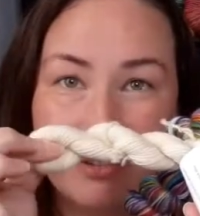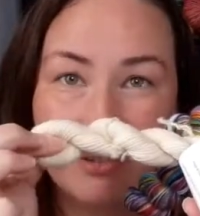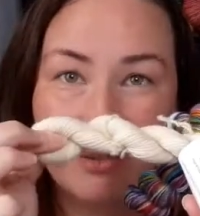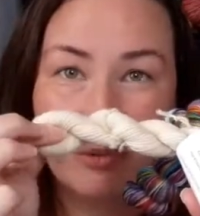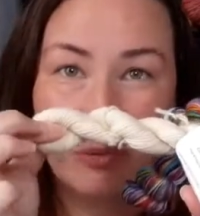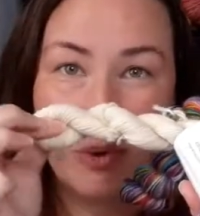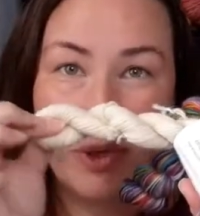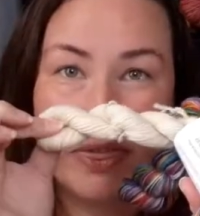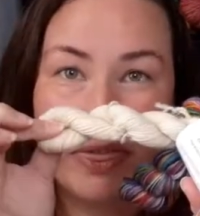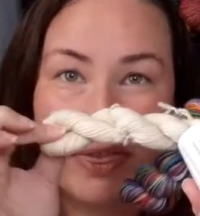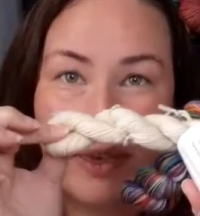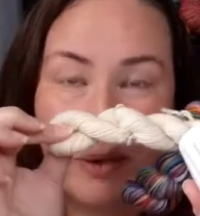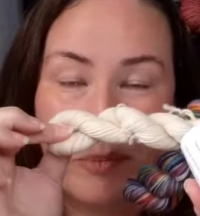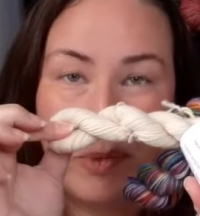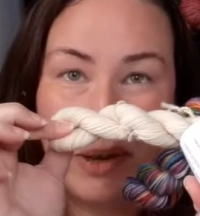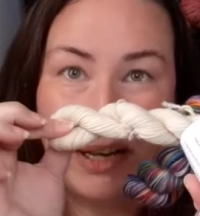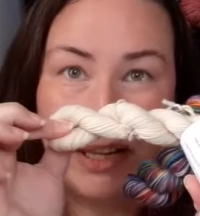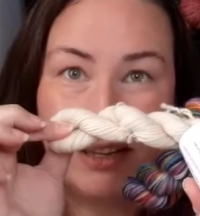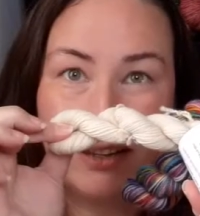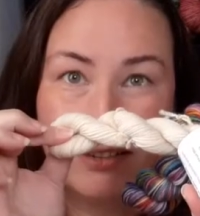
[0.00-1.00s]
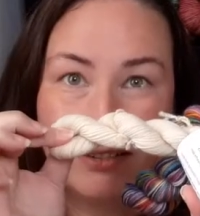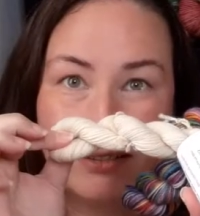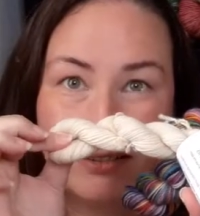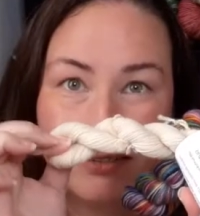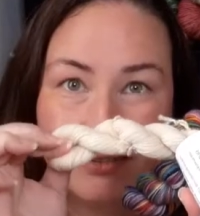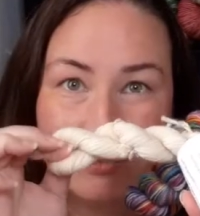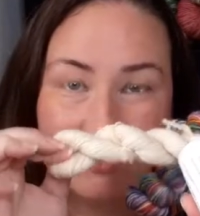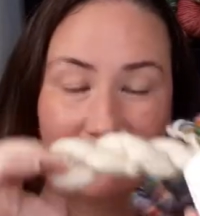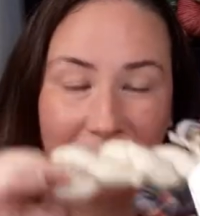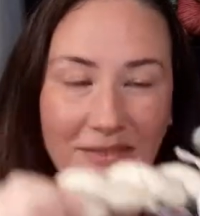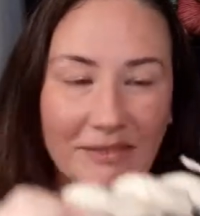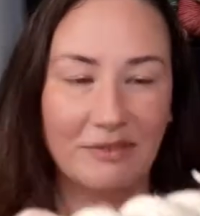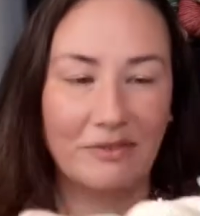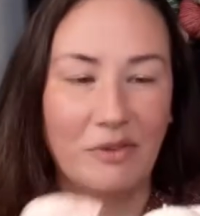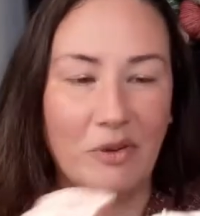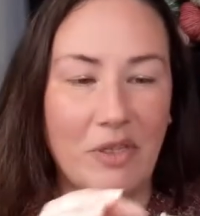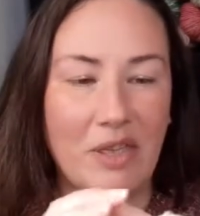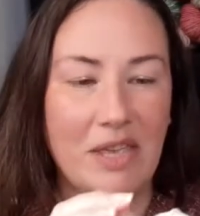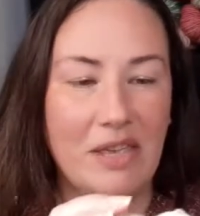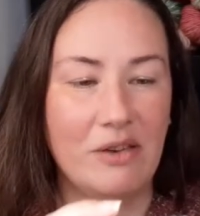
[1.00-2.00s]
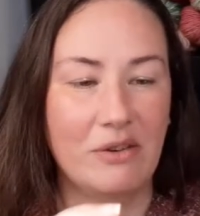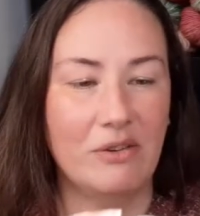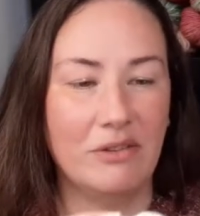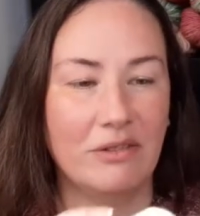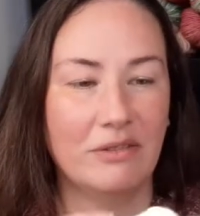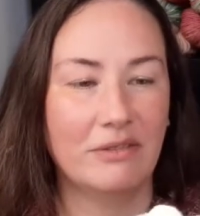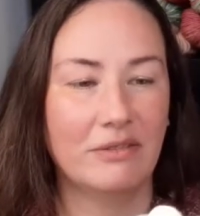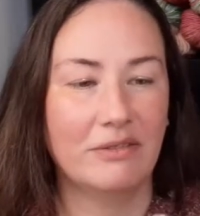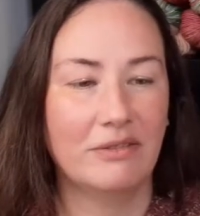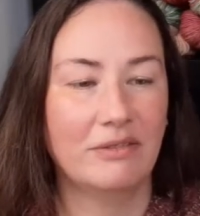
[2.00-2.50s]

with a mini for the heel,